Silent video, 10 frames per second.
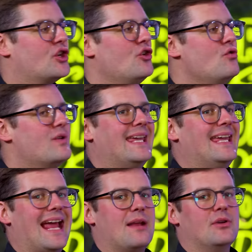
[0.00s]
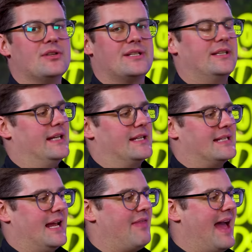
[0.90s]
two key elements to
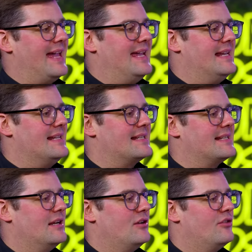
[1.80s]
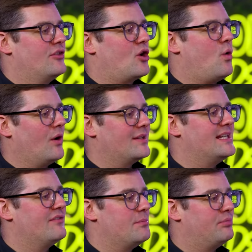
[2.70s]
this, and that is the quality of the